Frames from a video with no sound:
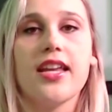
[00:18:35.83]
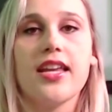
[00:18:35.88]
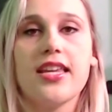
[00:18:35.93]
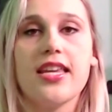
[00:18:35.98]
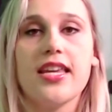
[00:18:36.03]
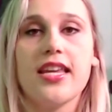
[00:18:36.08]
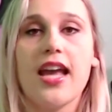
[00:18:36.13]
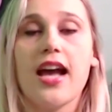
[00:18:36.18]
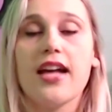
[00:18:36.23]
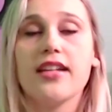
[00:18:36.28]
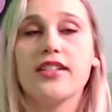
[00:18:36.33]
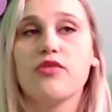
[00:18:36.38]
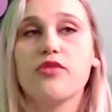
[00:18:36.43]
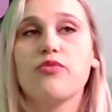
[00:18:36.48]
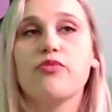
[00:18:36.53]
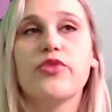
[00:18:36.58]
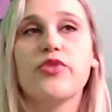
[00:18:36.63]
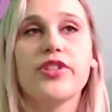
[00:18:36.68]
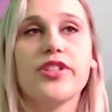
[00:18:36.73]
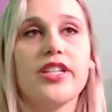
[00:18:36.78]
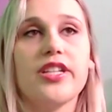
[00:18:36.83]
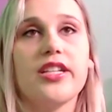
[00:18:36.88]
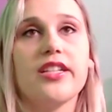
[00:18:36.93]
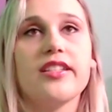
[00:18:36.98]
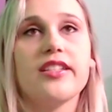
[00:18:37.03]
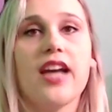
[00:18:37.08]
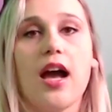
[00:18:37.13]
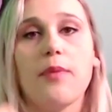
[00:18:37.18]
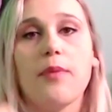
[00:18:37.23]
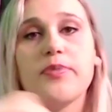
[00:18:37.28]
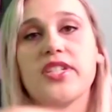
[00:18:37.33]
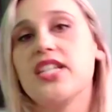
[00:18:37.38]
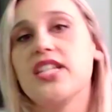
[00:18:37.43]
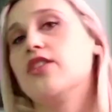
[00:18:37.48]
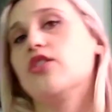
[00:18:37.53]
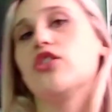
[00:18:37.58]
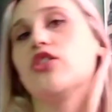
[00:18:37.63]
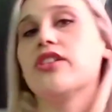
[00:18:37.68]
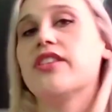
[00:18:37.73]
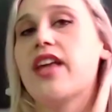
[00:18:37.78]
he hasn't really tapped
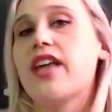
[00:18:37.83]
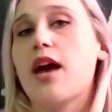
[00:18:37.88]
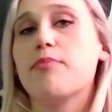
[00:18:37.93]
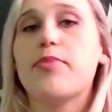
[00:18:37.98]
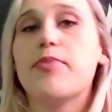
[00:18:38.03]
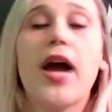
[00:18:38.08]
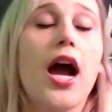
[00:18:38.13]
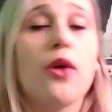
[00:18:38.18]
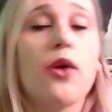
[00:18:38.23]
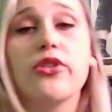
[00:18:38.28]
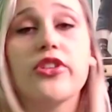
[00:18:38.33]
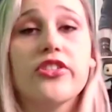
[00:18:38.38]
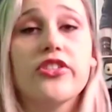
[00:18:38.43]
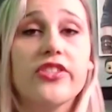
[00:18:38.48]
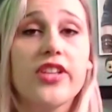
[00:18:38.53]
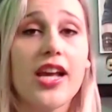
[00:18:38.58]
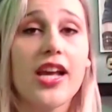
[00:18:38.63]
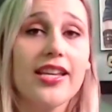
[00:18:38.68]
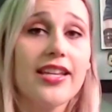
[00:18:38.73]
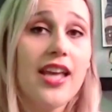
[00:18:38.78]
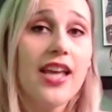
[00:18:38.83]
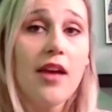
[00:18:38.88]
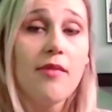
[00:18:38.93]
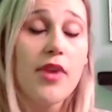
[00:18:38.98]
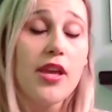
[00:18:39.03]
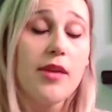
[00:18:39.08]
into that power set yet.